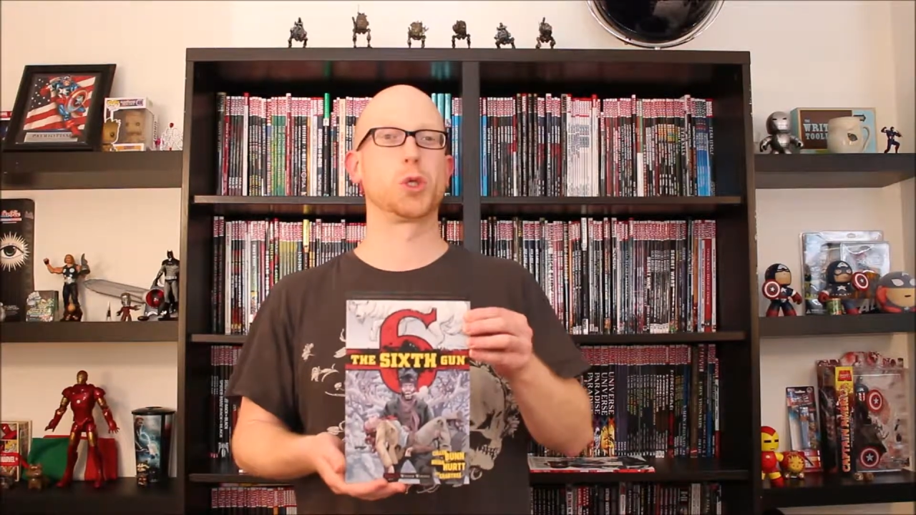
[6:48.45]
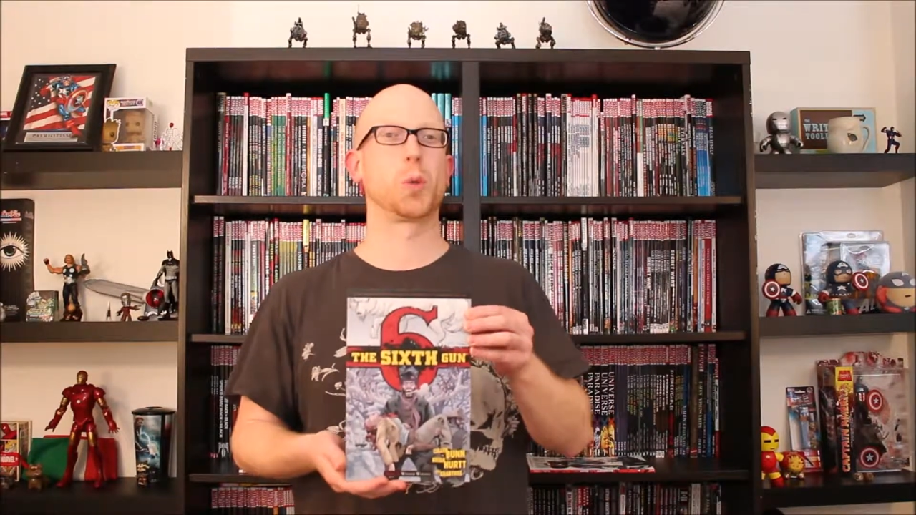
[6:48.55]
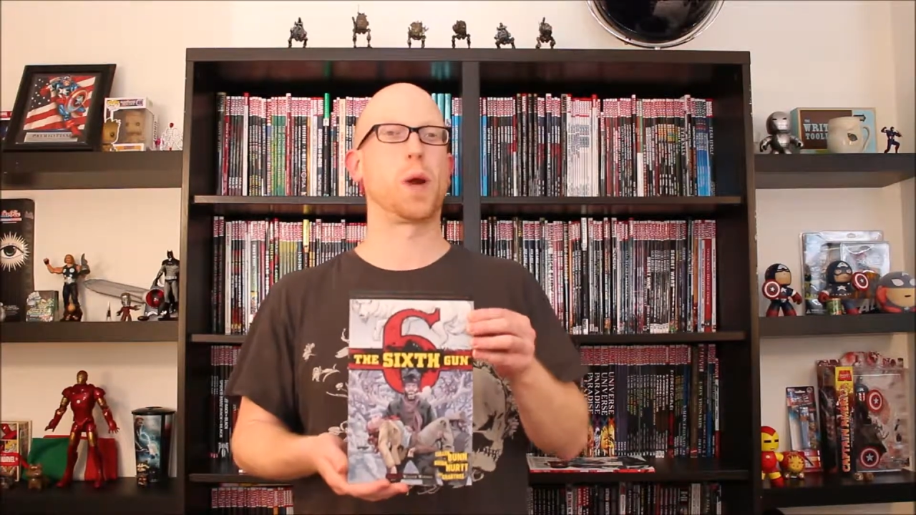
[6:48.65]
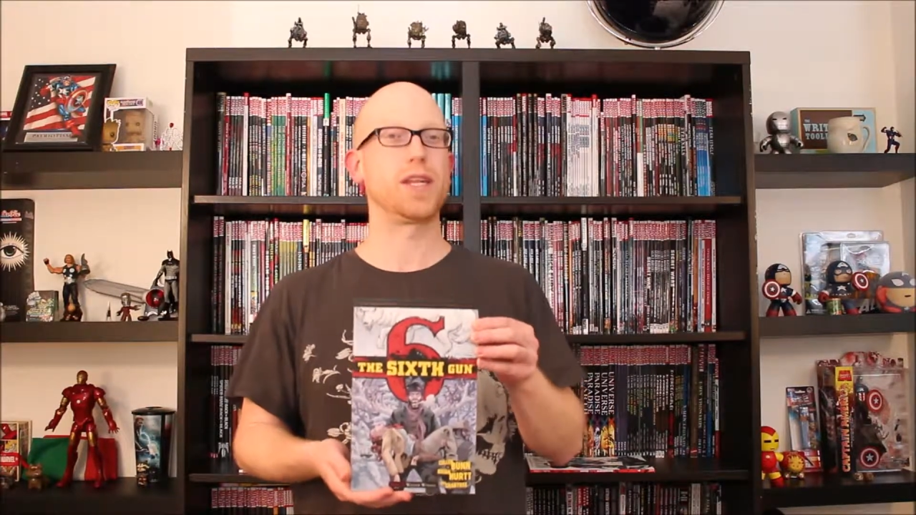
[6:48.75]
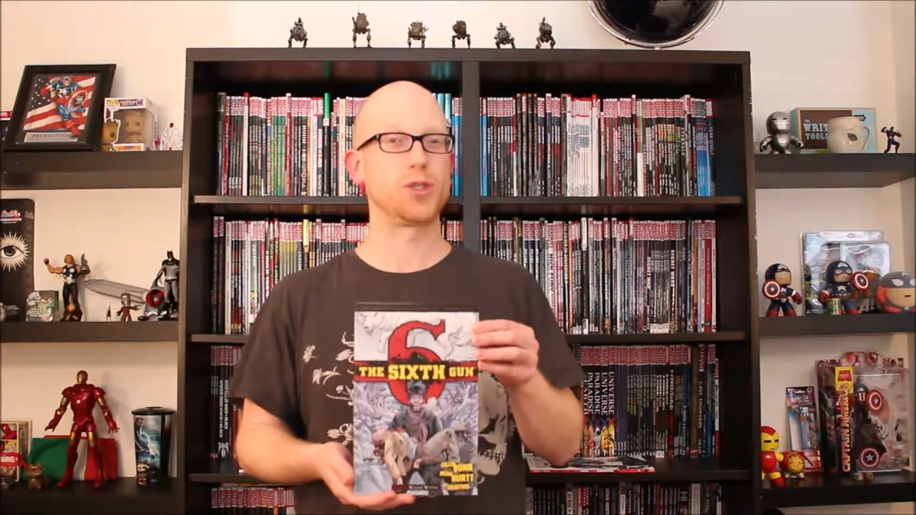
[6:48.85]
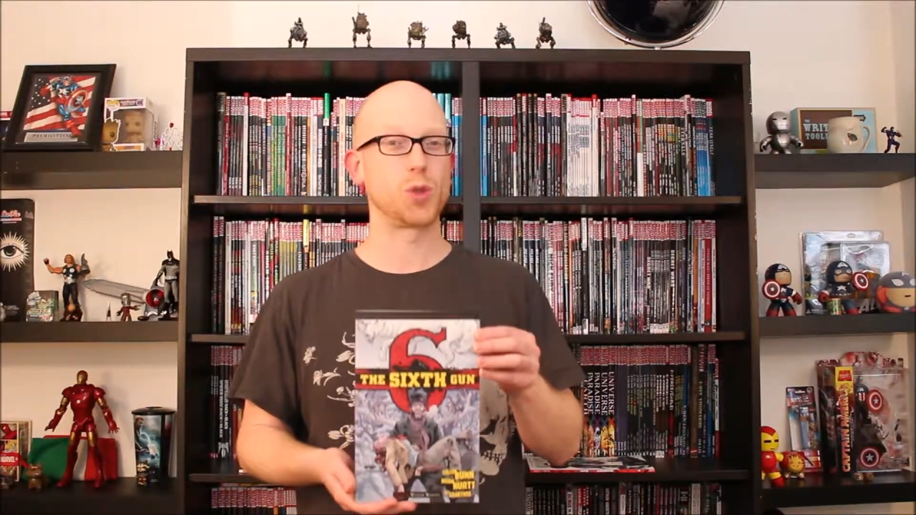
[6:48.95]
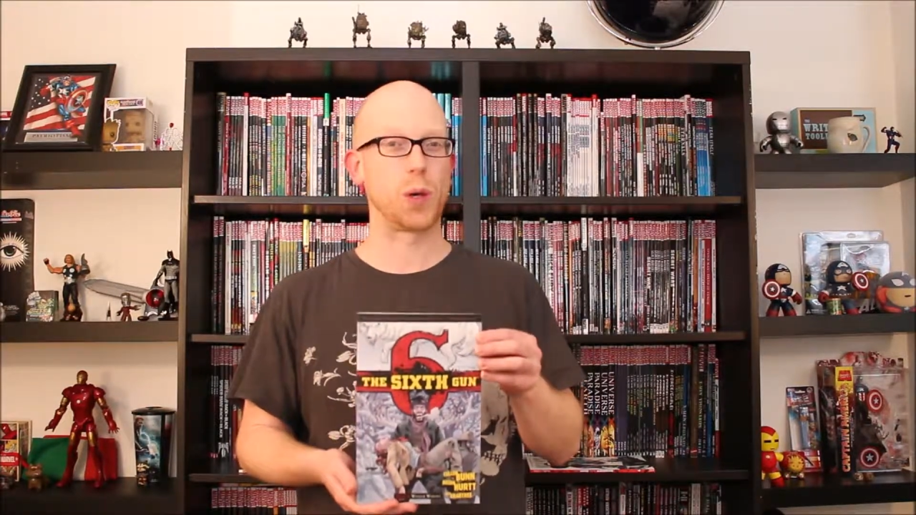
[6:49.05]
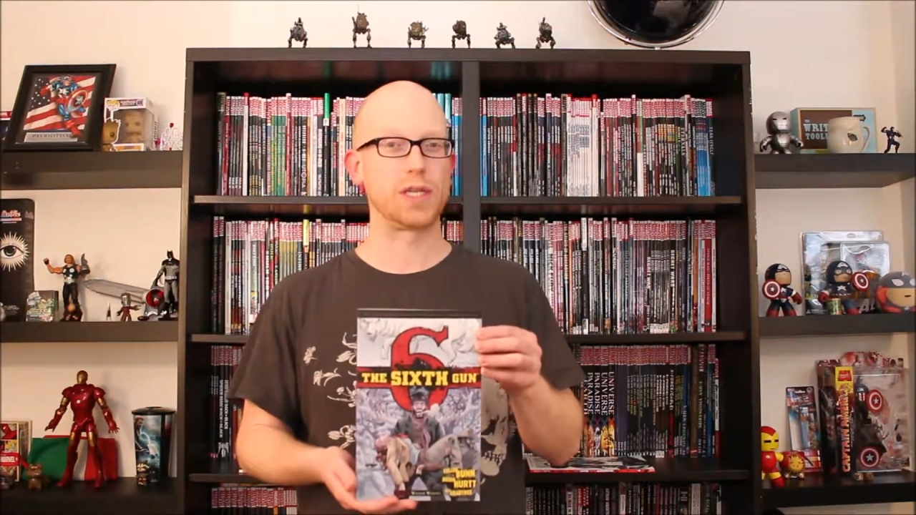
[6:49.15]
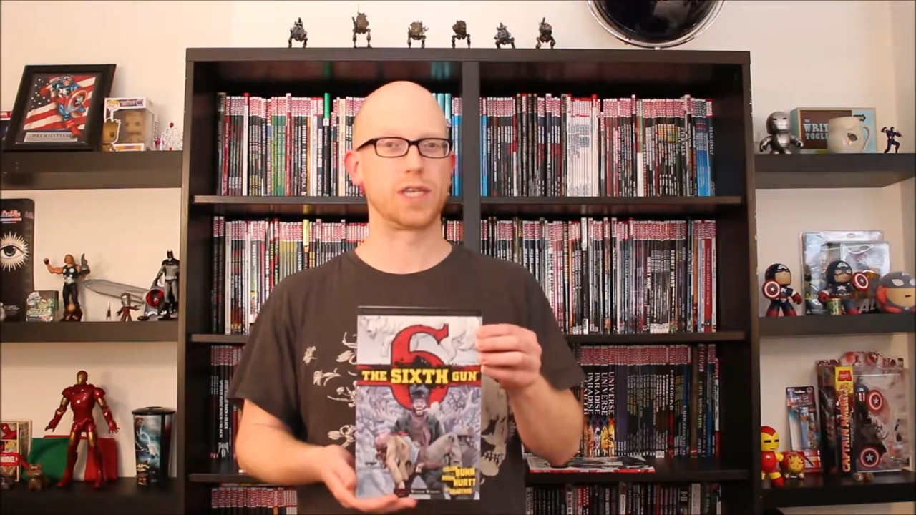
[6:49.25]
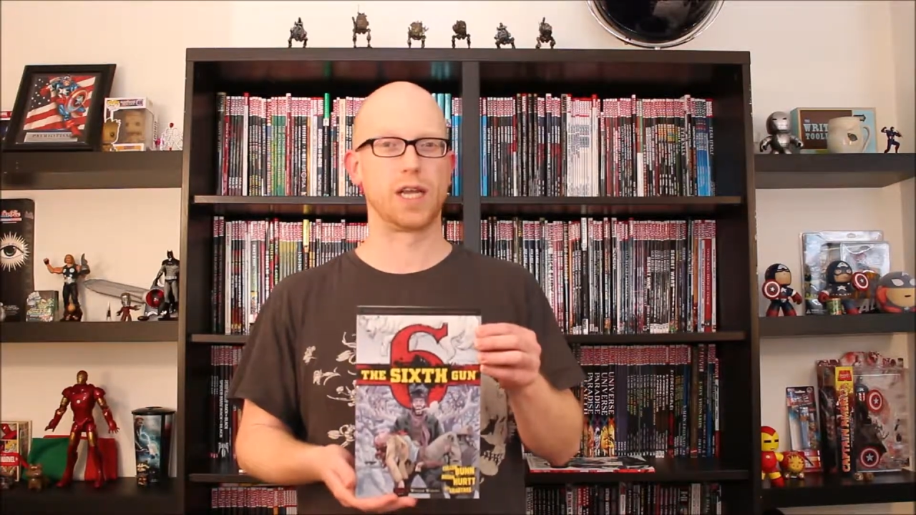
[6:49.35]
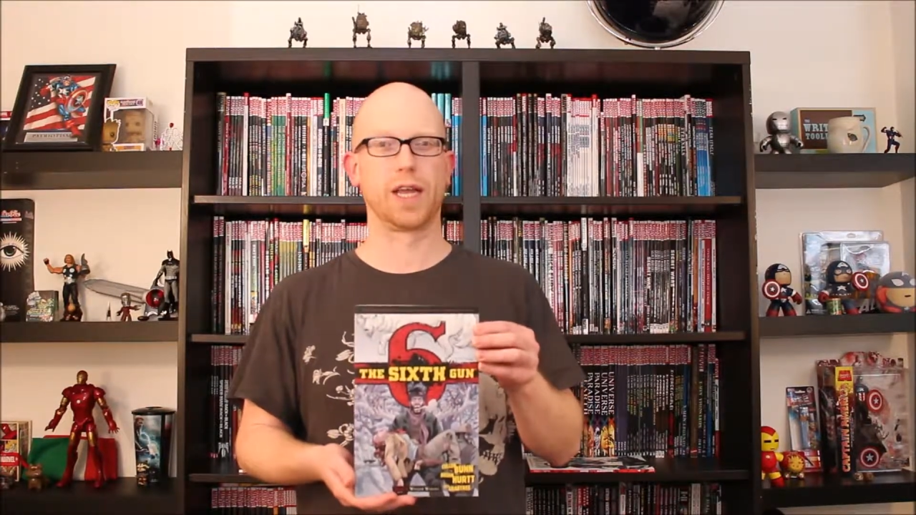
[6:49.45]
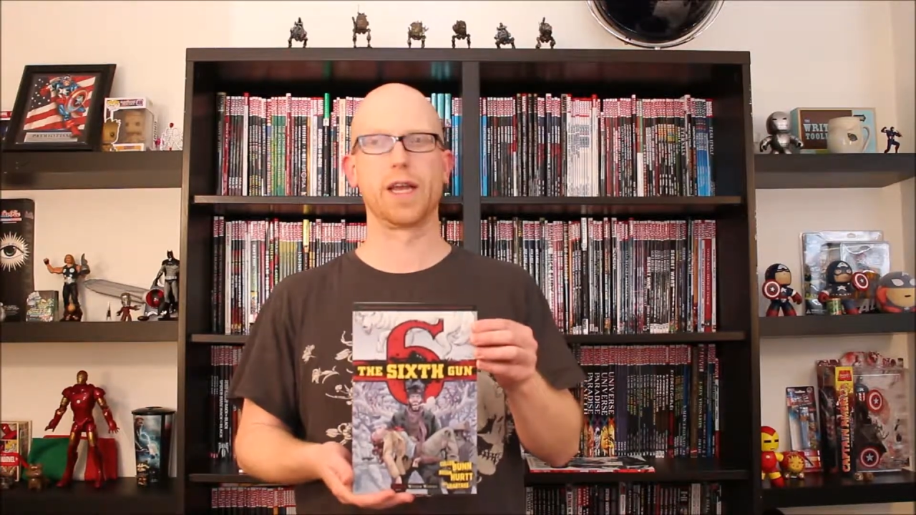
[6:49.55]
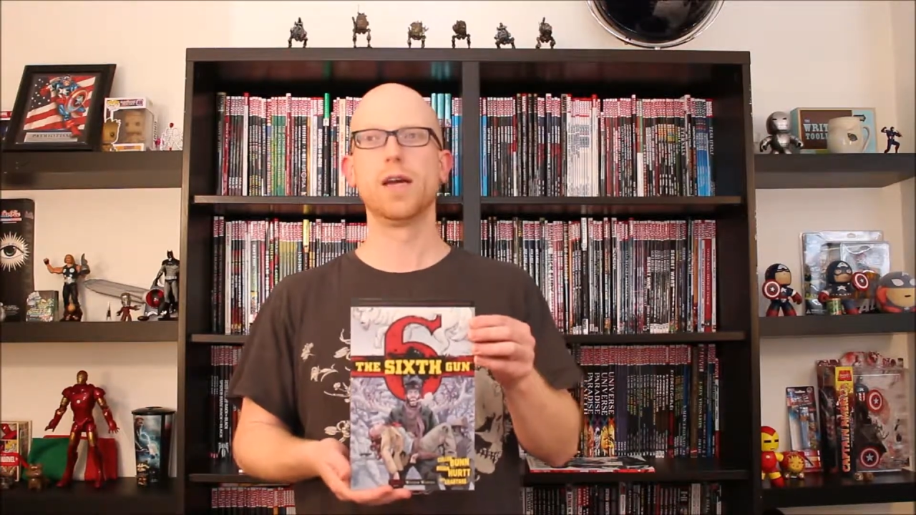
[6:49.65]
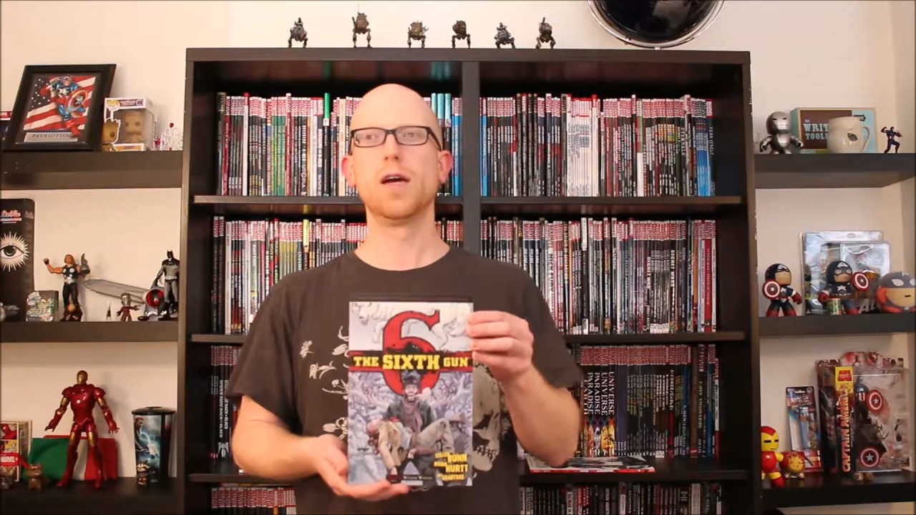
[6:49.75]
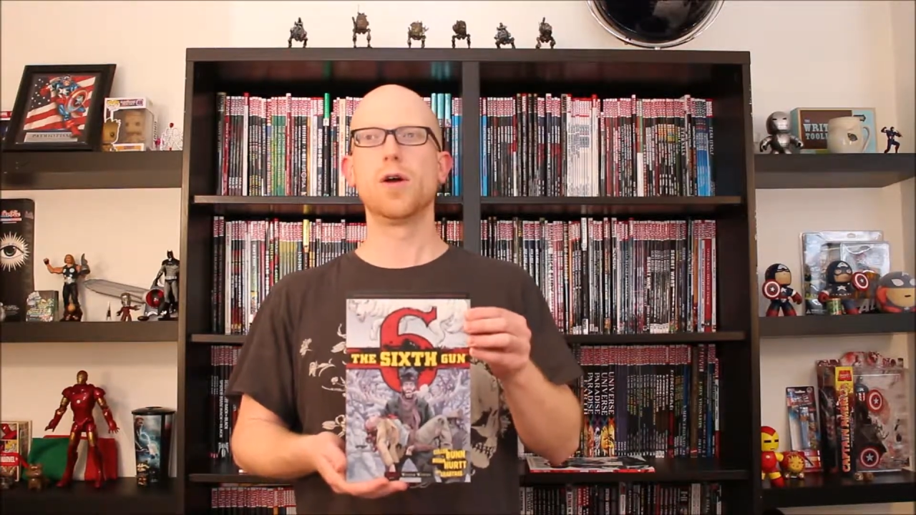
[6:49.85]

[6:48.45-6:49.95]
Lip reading: great storytelling